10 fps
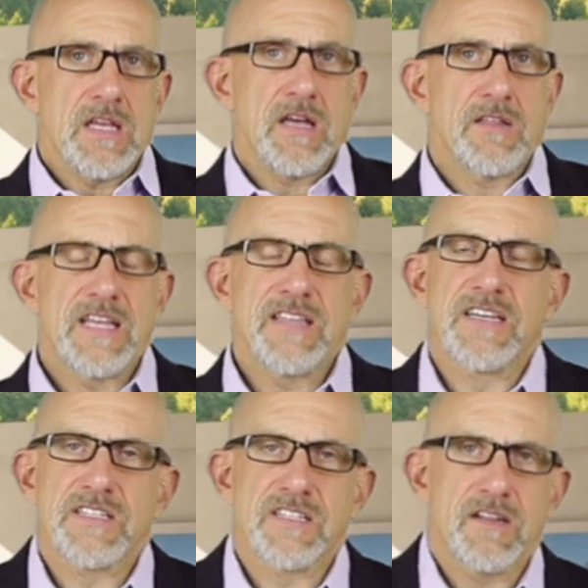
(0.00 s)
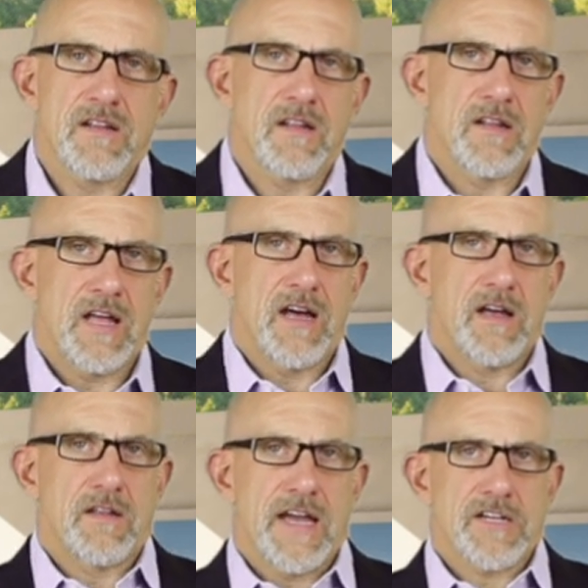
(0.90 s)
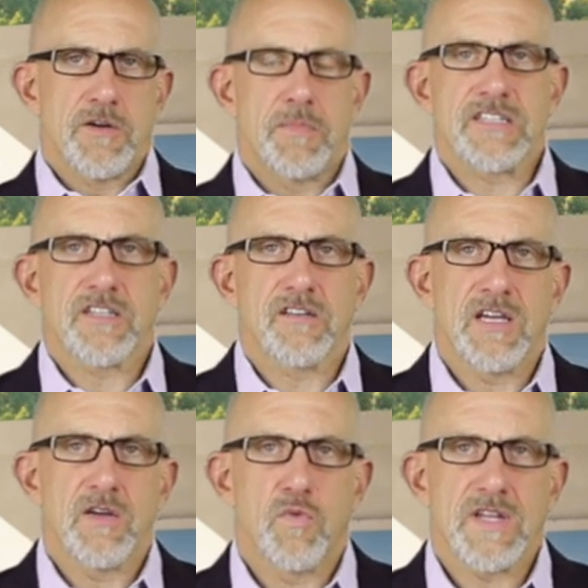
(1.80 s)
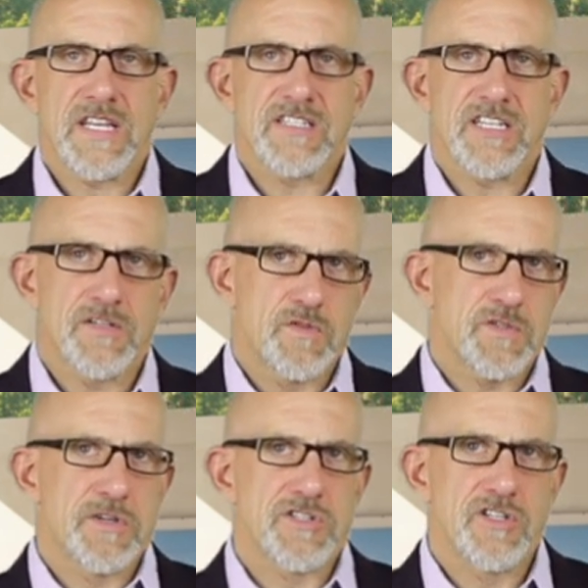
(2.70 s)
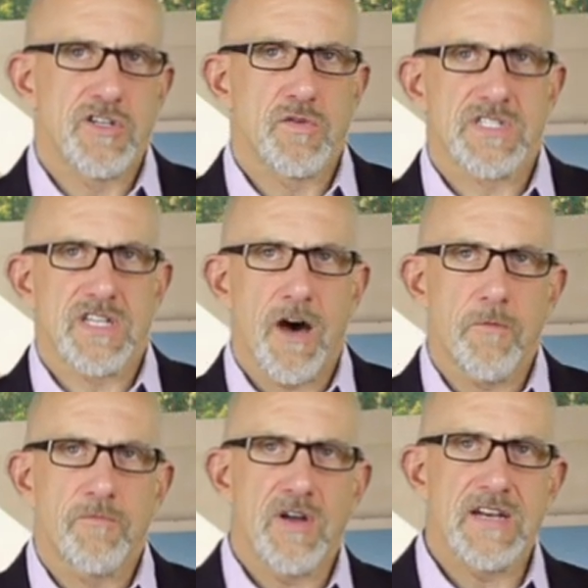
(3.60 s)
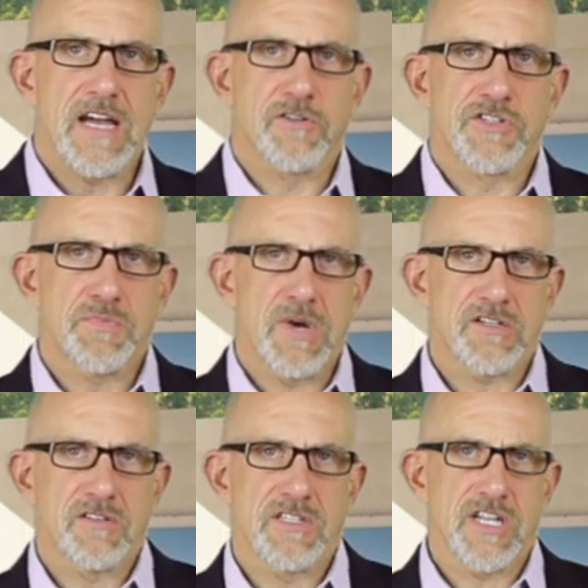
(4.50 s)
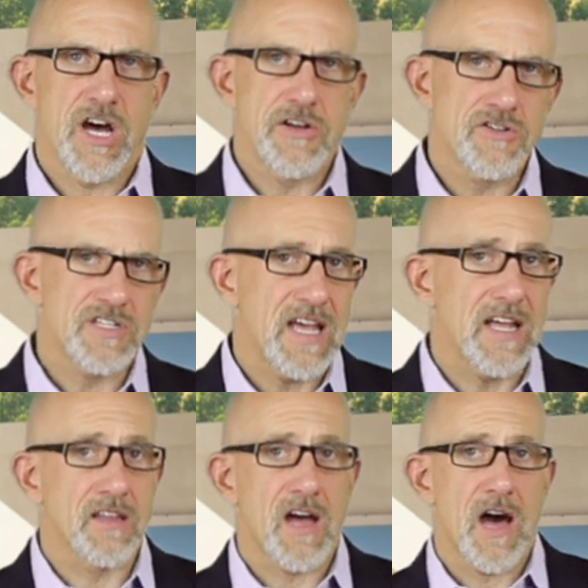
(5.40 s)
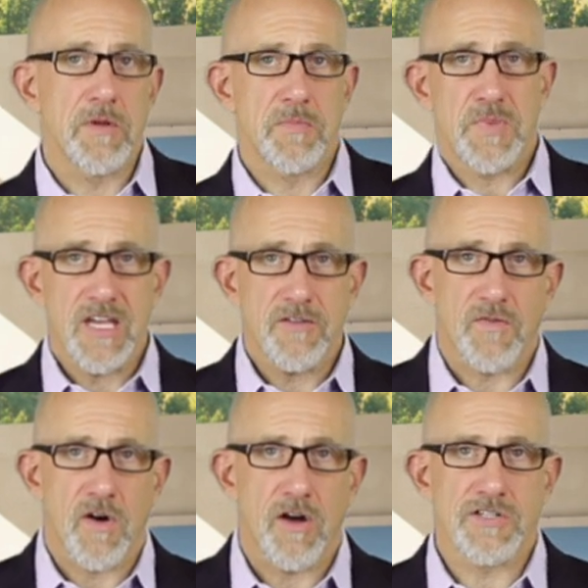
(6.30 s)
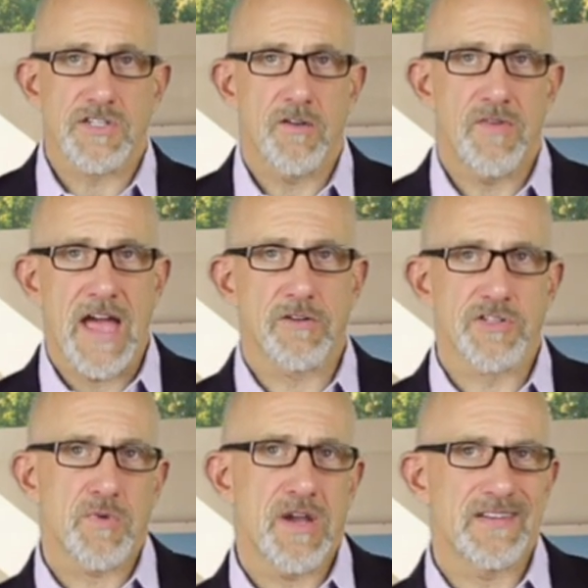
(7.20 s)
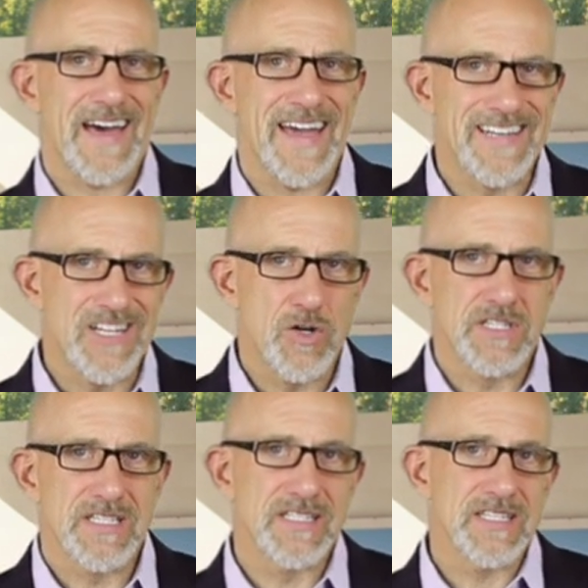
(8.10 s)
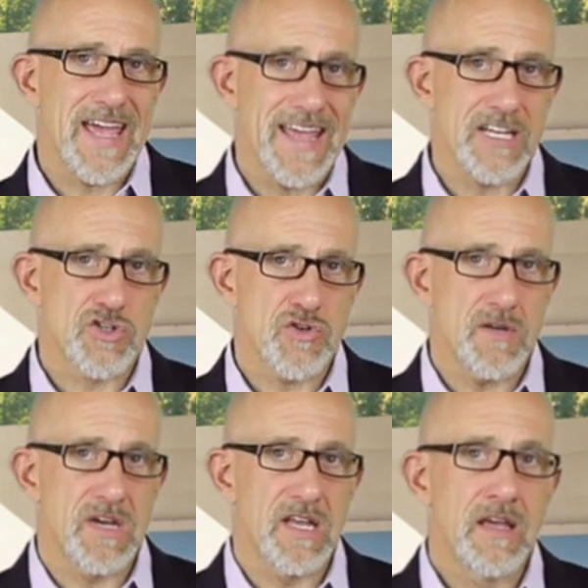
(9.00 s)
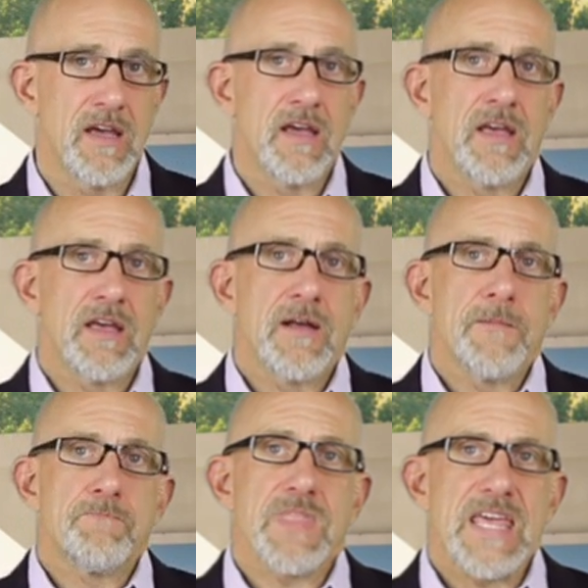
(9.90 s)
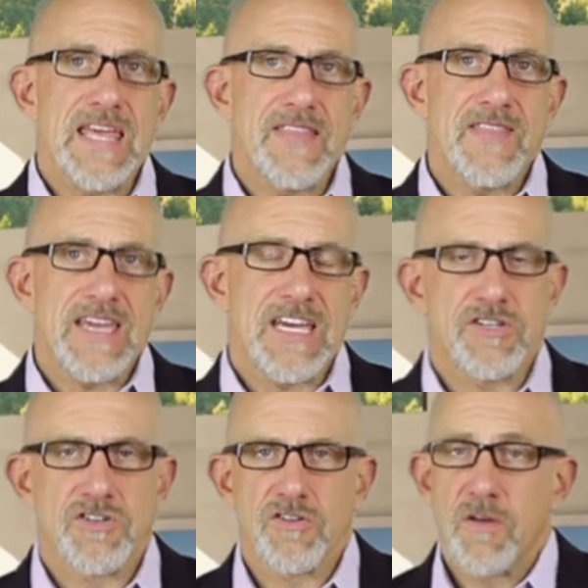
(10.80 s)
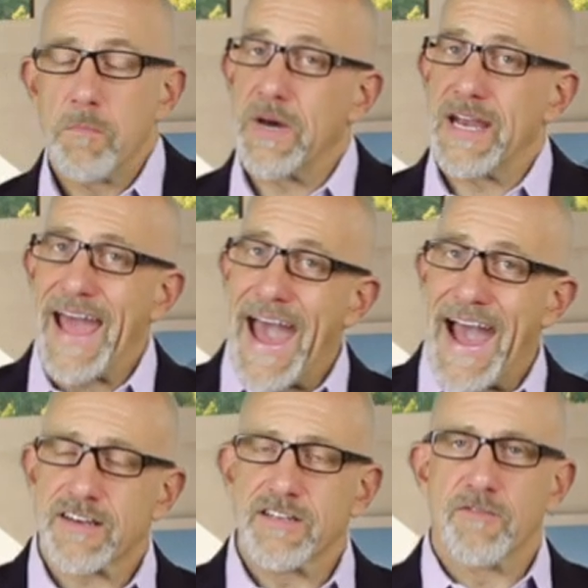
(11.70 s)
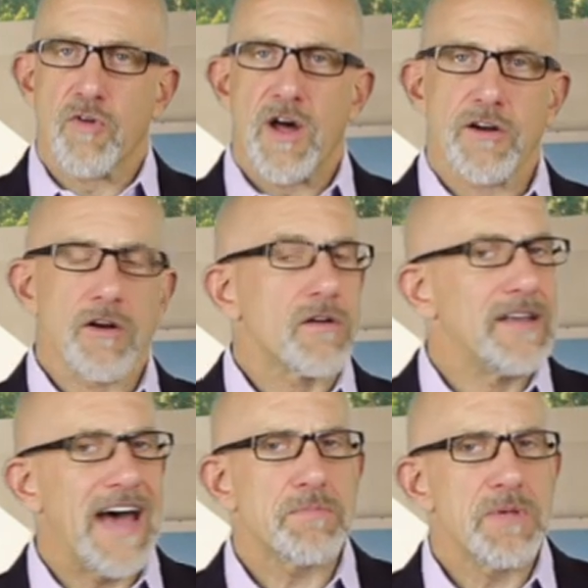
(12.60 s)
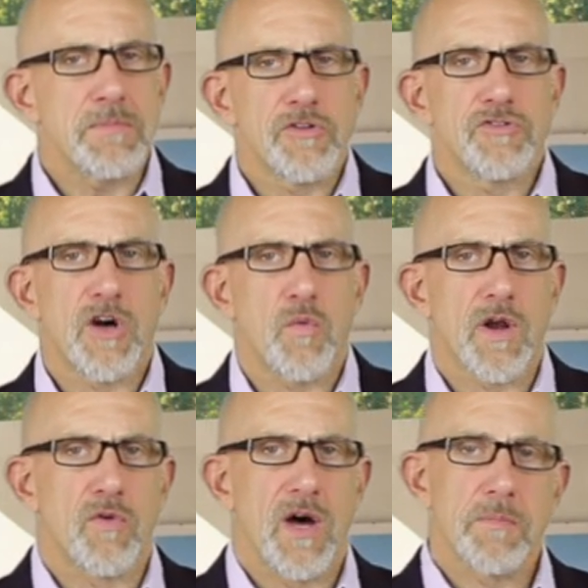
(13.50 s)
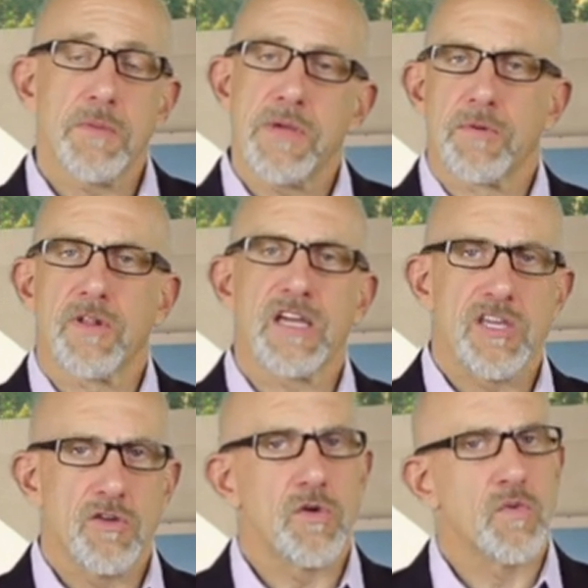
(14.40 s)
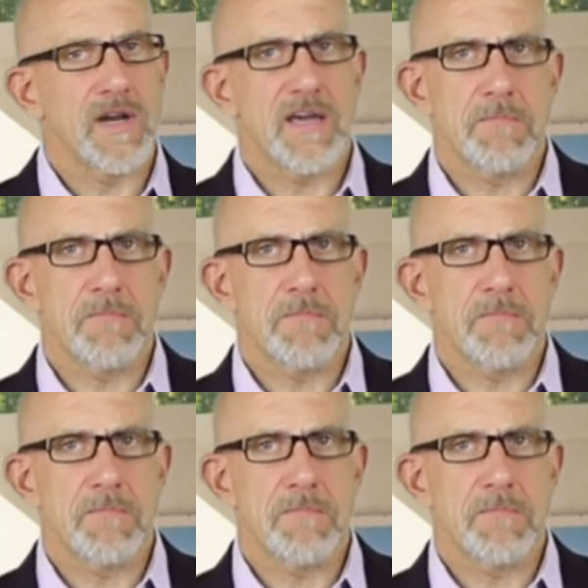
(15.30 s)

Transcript: Now, in this Uh, lecture, basically what that session was supposed to do was to help foot and ankle specialists understand the common pitfalls of ankle sprain diagnosis and treatment in the injured but active runner. Not people who don't want to run, but people like you who want to